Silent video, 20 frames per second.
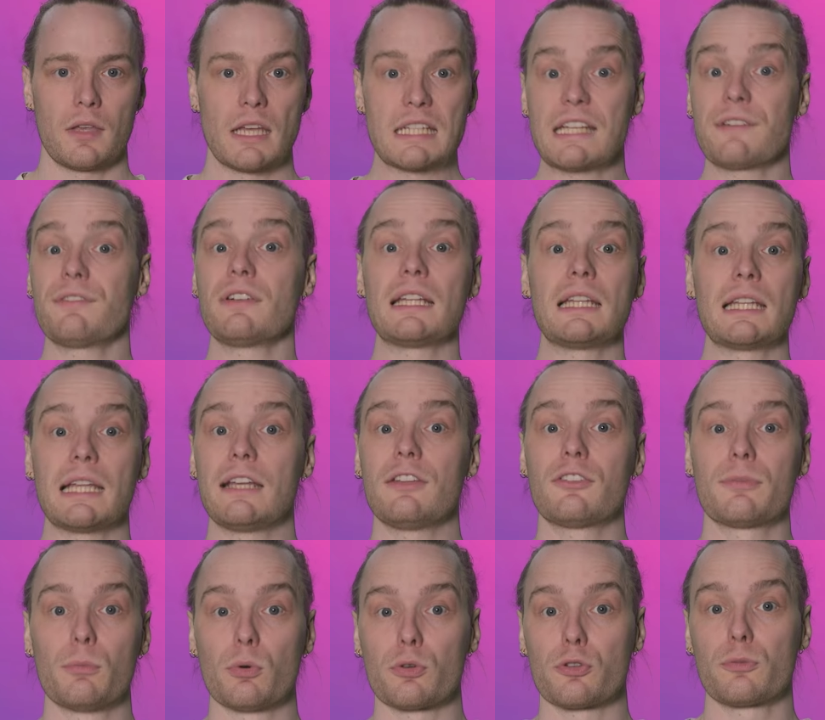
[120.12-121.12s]
It definitely
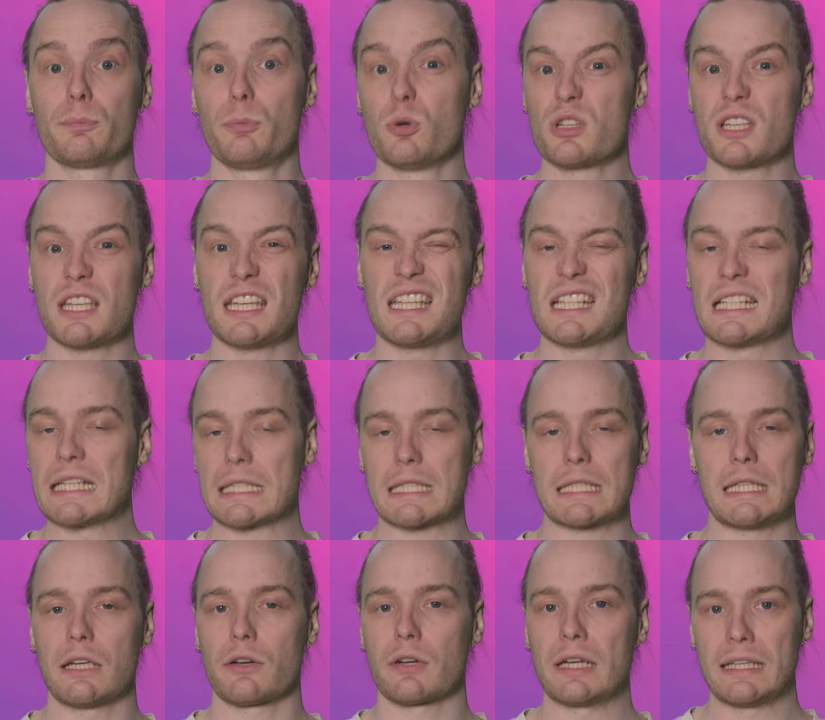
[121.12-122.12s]
leans more spooky and
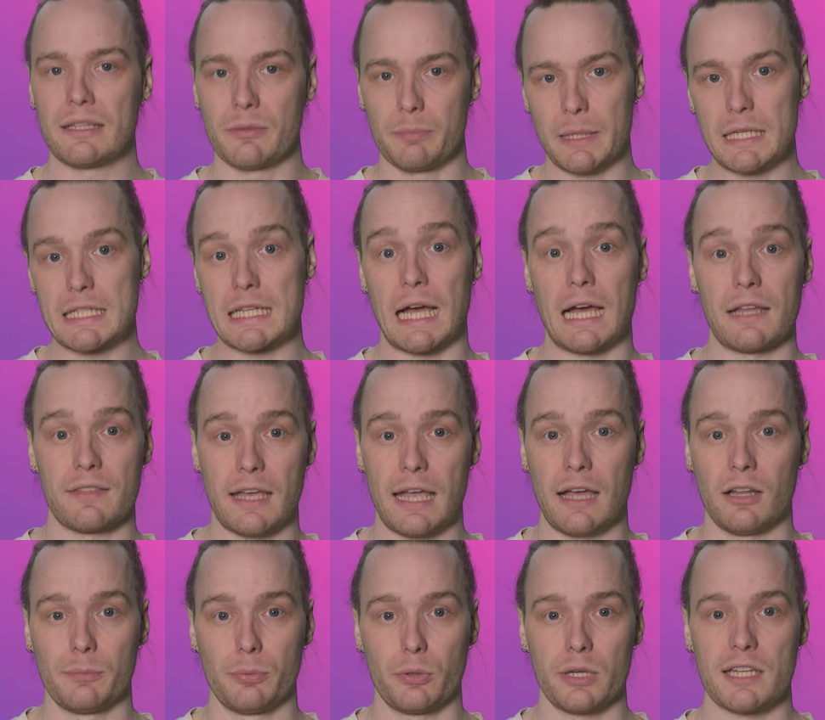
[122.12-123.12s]
scary compared to other
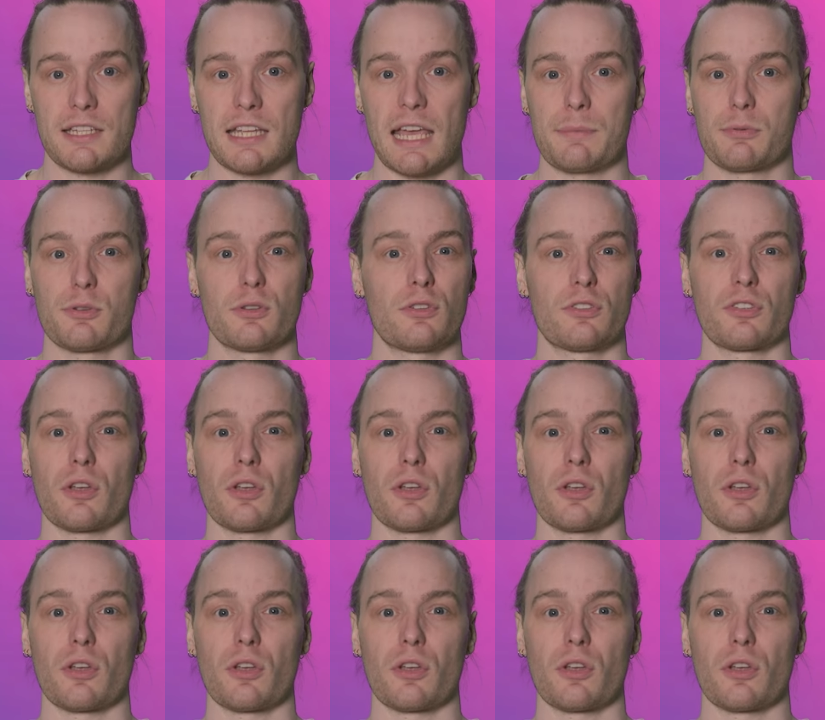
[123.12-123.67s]
Hellboy adaptions,